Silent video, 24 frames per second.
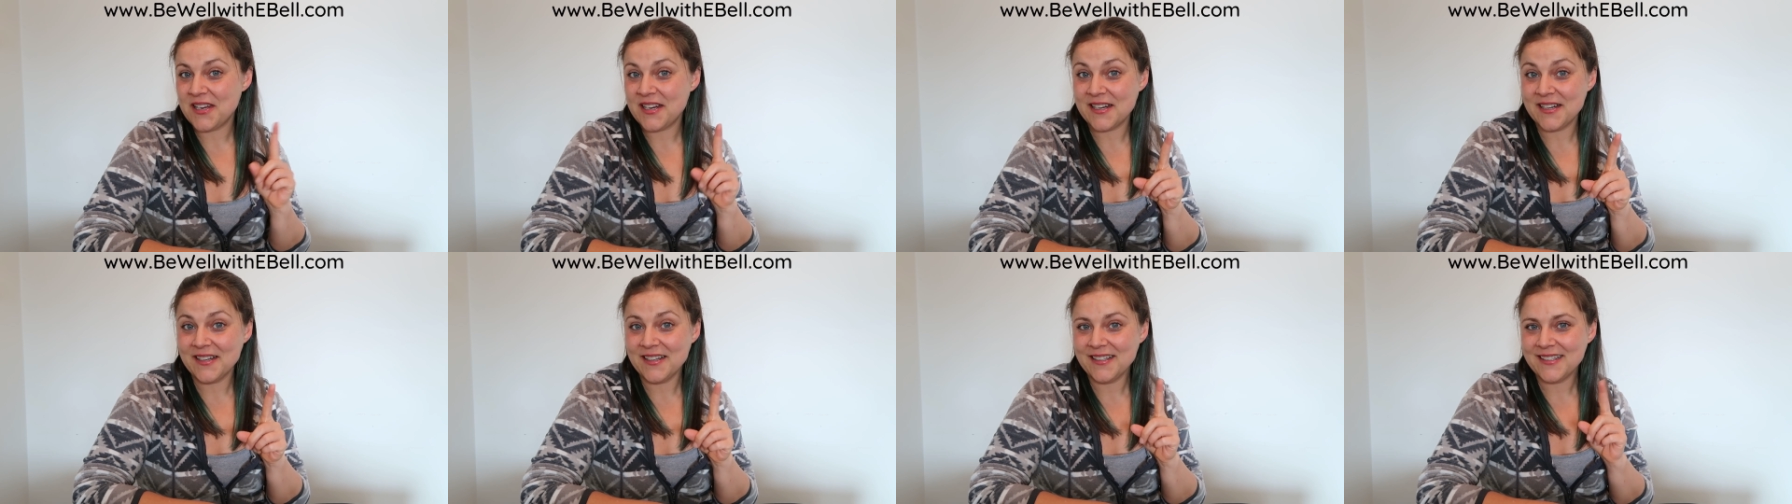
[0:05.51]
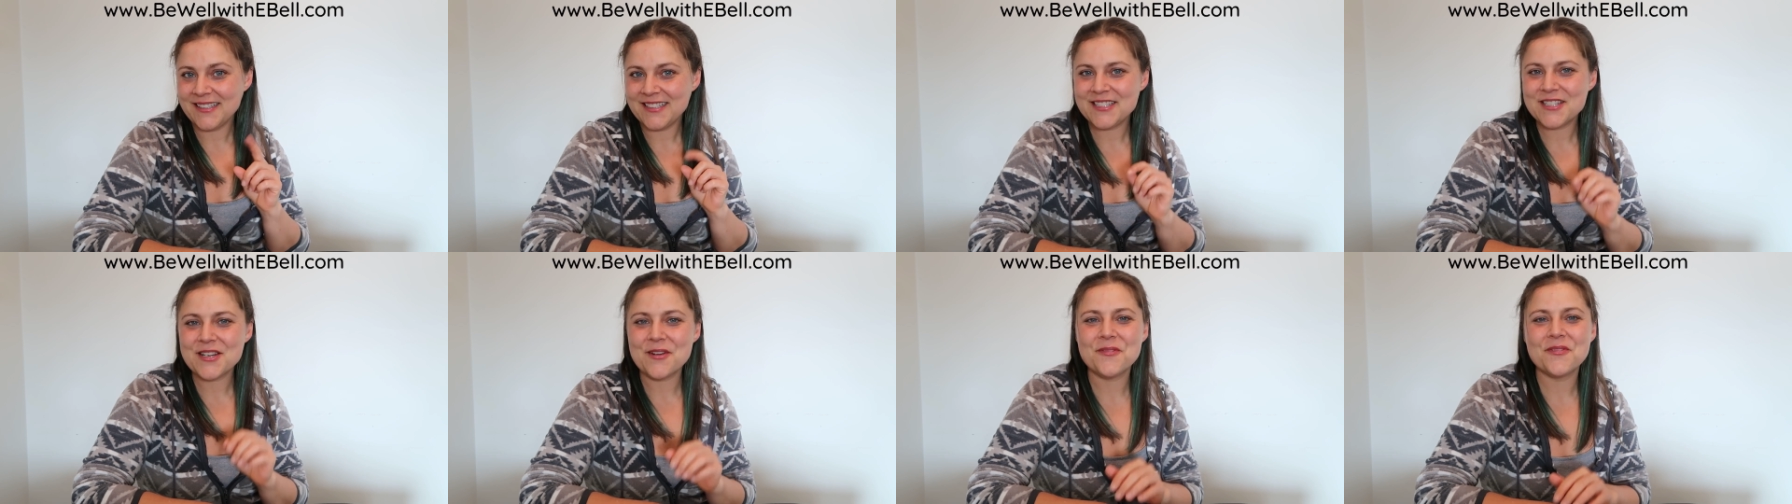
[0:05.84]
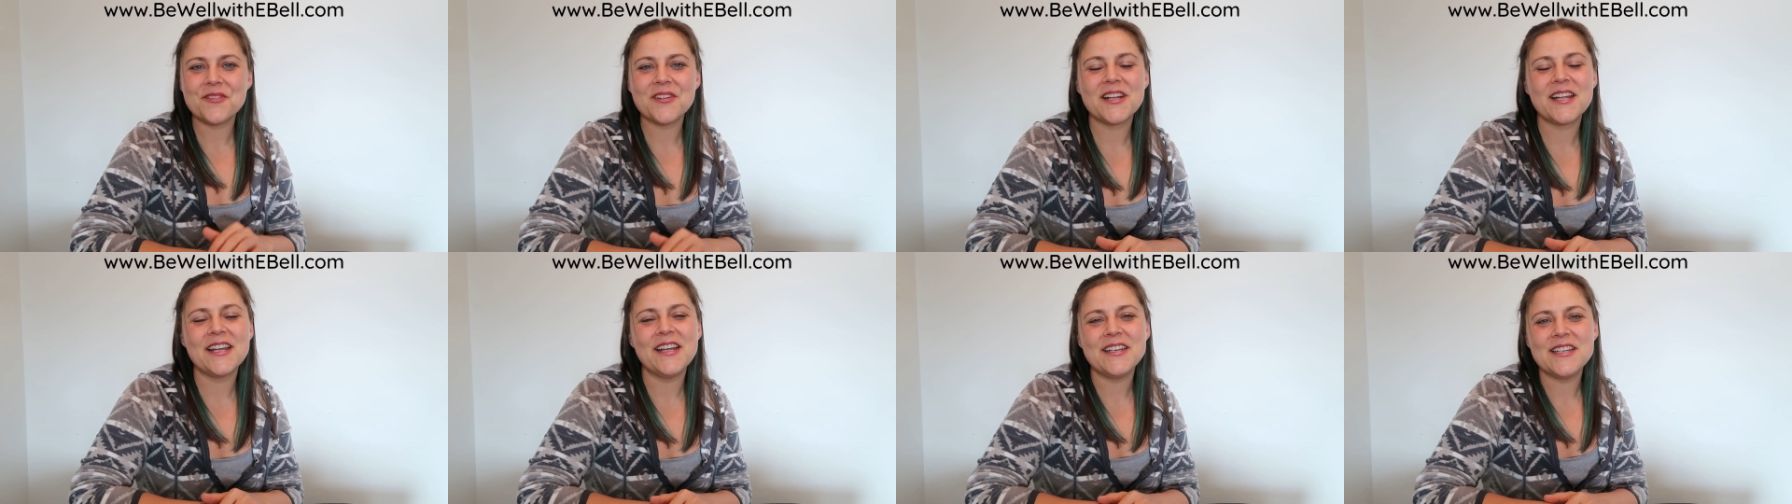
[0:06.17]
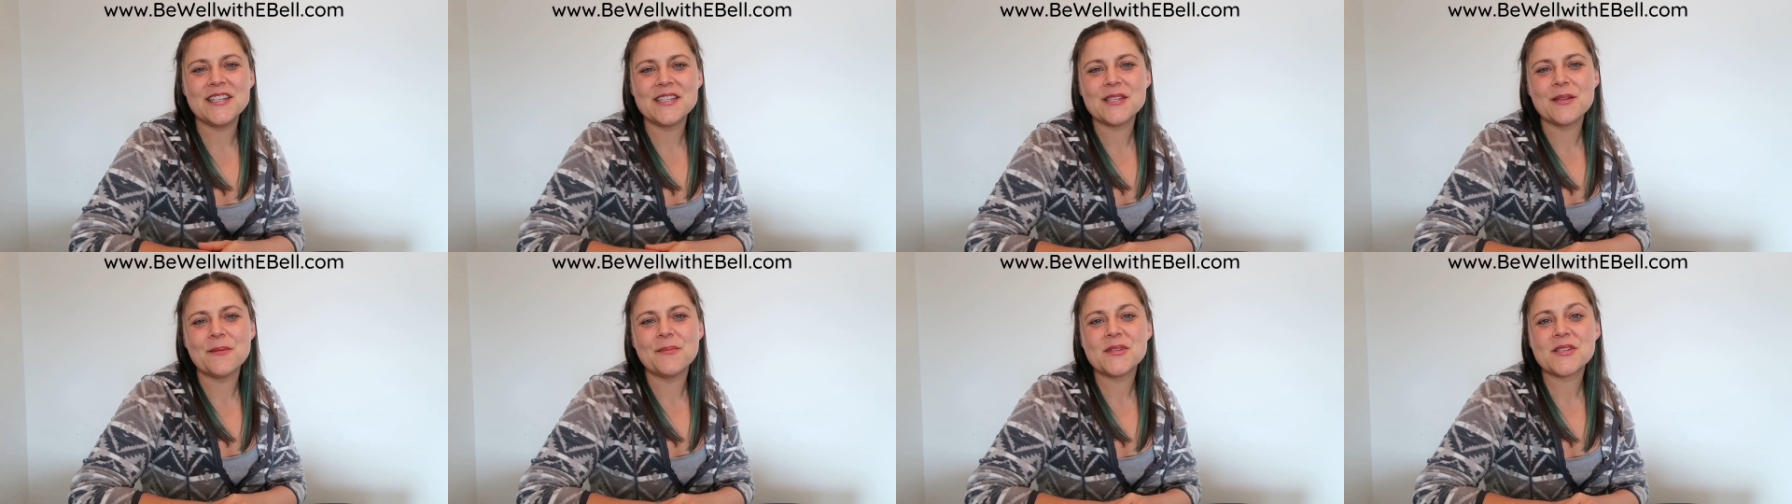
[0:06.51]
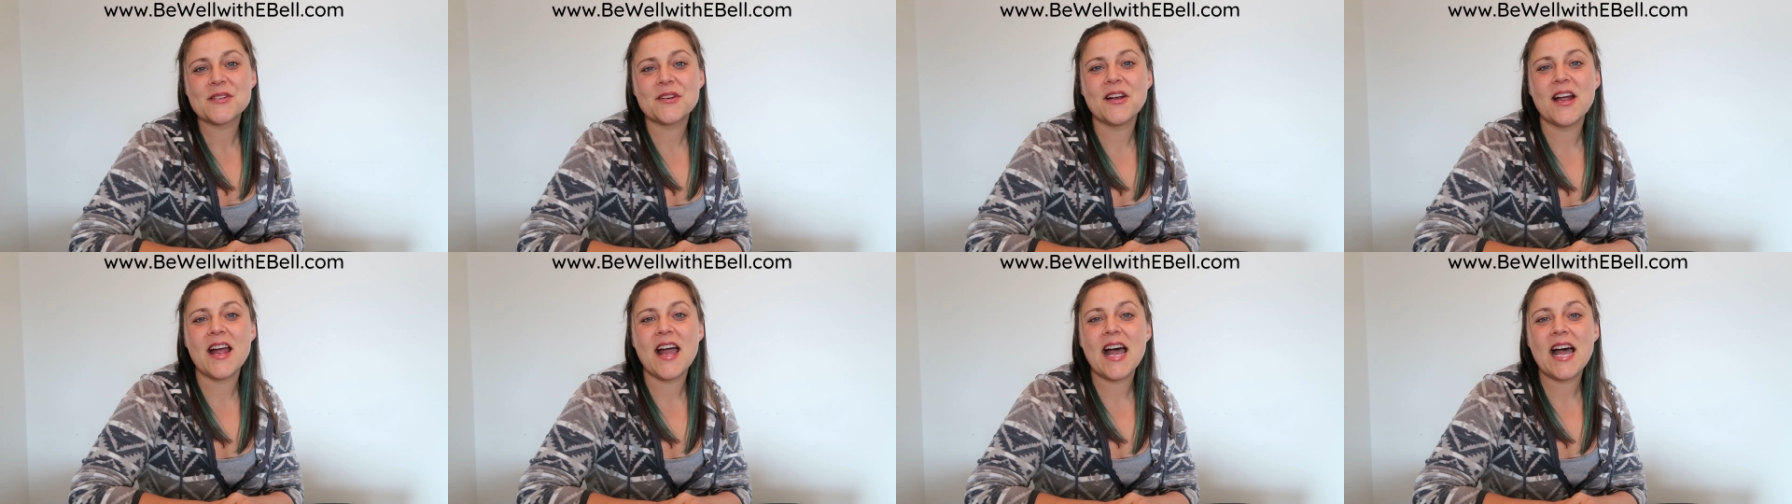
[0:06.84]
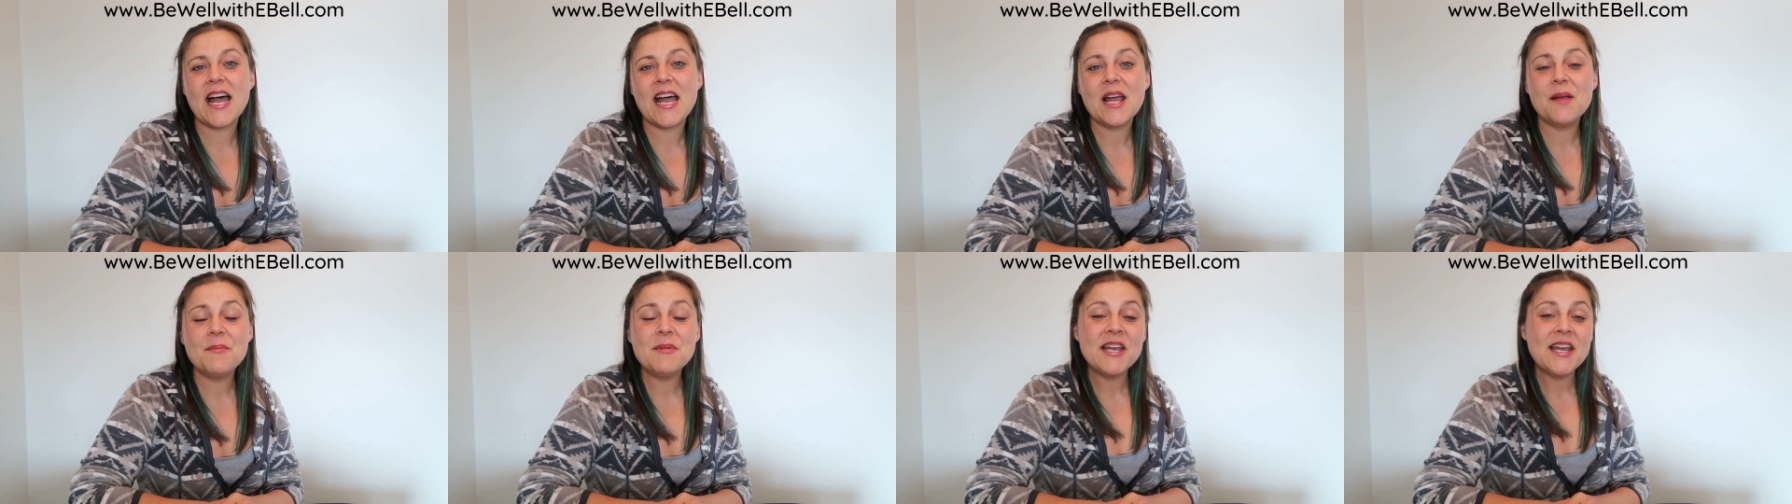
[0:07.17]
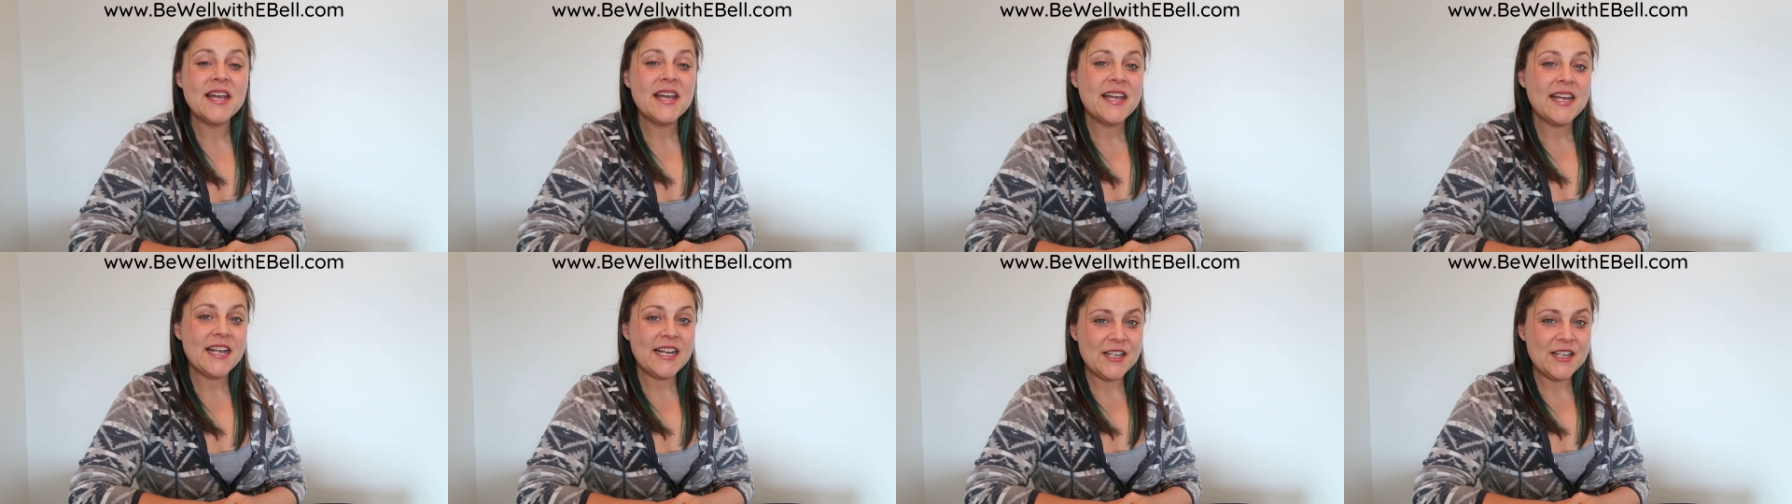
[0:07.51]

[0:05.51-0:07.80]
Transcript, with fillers: here, don't forget to subscribe